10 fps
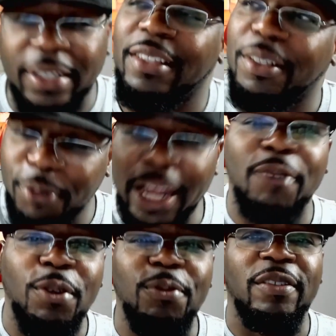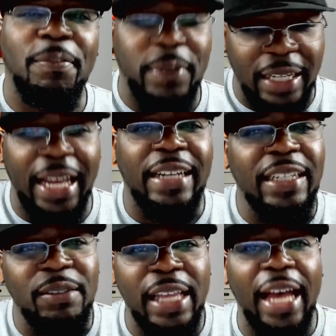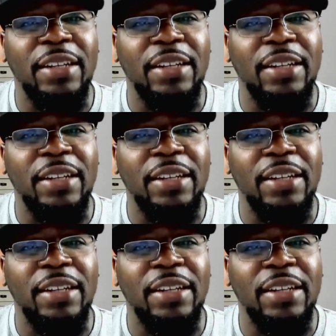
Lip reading: The Red Room was up in the goddamn sky.